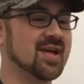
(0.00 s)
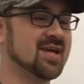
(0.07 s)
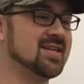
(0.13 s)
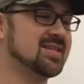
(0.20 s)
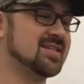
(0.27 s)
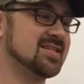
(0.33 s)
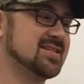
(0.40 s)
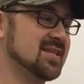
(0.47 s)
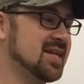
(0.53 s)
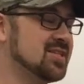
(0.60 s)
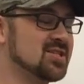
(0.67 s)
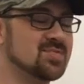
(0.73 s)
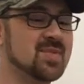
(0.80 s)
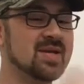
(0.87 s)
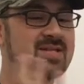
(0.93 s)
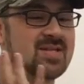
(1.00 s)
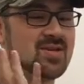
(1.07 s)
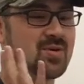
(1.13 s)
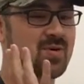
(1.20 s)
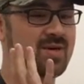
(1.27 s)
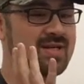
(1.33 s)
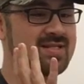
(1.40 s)
It just it just makes a
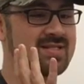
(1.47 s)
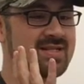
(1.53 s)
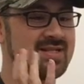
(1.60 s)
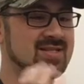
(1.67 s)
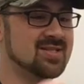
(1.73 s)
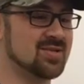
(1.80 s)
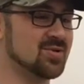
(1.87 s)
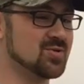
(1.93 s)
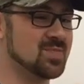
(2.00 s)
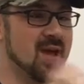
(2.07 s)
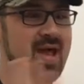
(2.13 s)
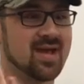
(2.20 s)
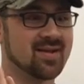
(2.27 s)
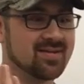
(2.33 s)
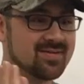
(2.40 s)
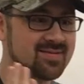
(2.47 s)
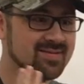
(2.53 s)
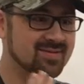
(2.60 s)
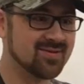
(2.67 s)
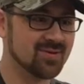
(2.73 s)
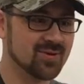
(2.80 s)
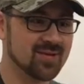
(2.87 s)
noise. It just goes bang,
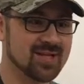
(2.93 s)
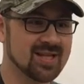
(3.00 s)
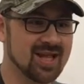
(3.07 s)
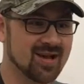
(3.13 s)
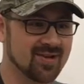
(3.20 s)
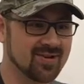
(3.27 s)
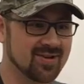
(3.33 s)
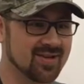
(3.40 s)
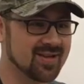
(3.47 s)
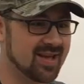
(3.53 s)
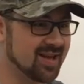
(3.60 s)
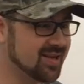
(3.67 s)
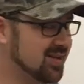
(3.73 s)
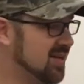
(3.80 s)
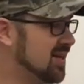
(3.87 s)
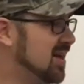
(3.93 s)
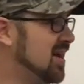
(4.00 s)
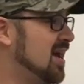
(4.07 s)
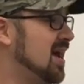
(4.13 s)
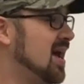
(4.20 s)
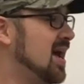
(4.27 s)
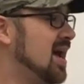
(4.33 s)
really loud. Yeah.
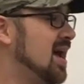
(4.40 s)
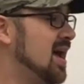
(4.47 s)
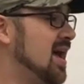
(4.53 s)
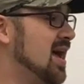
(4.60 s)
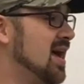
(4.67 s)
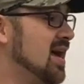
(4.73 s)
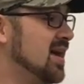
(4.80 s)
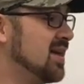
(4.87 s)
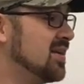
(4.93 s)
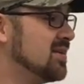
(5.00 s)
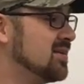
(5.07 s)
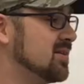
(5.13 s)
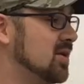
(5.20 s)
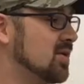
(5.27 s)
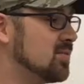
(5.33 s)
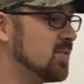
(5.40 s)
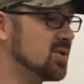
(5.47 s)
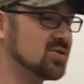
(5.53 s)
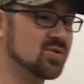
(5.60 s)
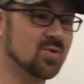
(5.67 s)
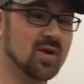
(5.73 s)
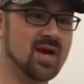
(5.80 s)
And
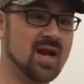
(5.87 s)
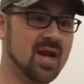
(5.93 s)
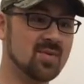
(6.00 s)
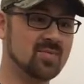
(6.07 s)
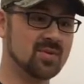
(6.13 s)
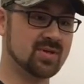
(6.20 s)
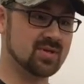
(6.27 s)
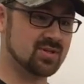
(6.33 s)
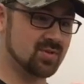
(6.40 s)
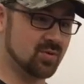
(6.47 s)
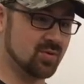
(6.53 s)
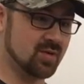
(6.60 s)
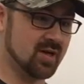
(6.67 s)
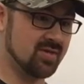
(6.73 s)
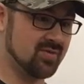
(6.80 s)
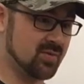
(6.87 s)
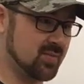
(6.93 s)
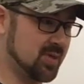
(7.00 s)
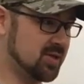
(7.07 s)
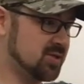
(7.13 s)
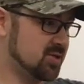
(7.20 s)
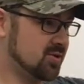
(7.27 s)
but so what happened is so if you
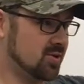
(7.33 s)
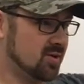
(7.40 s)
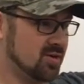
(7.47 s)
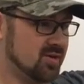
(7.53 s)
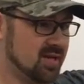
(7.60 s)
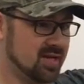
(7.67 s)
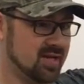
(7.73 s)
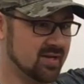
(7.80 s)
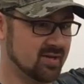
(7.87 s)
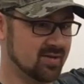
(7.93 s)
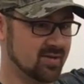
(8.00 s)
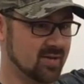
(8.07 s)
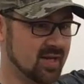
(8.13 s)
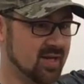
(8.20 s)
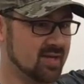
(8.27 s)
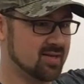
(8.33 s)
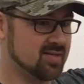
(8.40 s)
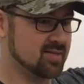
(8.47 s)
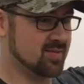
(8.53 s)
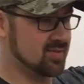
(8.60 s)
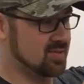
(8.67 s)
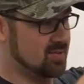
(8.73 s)
picture the hill, okay,
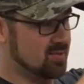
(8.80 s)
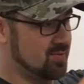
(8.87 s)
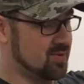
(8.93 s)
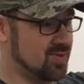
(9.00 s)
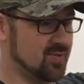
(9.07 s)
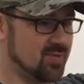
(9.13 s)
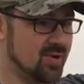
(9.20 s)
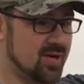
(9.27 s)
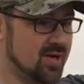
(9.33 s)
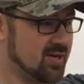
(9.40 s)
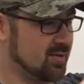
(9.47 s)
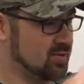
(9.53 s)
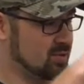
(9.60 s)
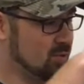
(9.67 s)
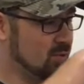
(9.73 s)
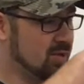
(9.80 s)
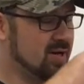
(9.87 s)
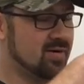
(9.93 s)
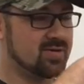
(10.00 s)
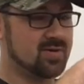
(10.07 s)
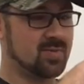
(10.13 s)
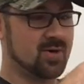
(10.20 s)
so there's the rock hill. So we're
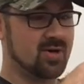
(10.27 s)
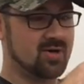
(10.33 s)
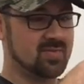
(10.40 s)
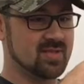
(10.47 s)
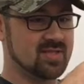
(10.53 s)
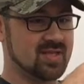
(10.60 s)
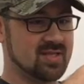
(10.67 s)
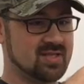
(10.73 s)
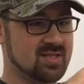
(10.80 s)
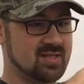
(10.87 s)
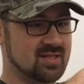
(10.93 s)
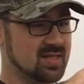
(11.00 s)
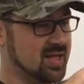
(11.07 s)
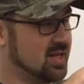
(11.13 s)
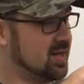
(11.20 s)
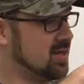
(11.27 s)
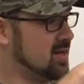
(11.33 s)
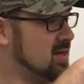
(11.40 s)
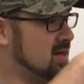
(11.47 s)
down at the bottom at the edge of the lake.